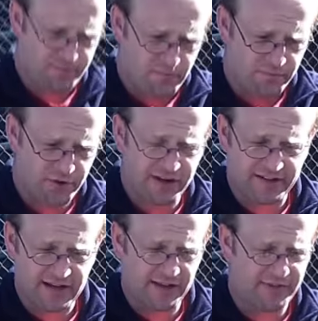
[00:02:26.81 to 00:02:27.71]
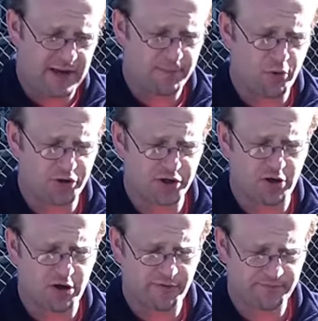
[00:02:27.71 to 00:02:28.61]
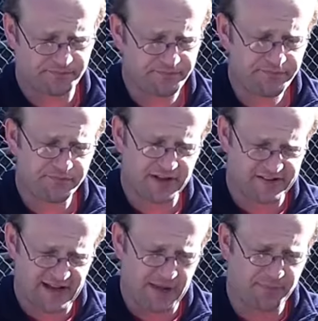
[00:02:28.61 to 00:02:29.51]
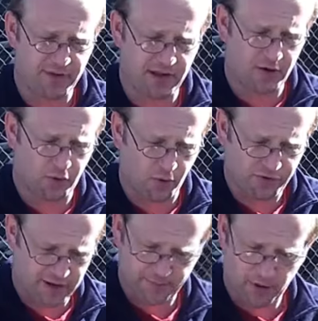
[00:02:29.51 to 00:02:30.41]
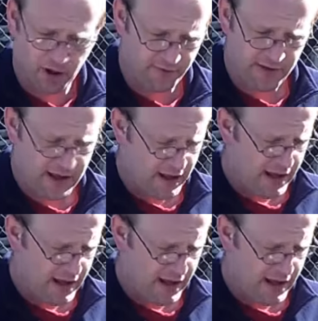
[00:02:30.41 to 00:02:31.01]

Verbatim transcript: You can just cut that portion off, snap the growth tip off,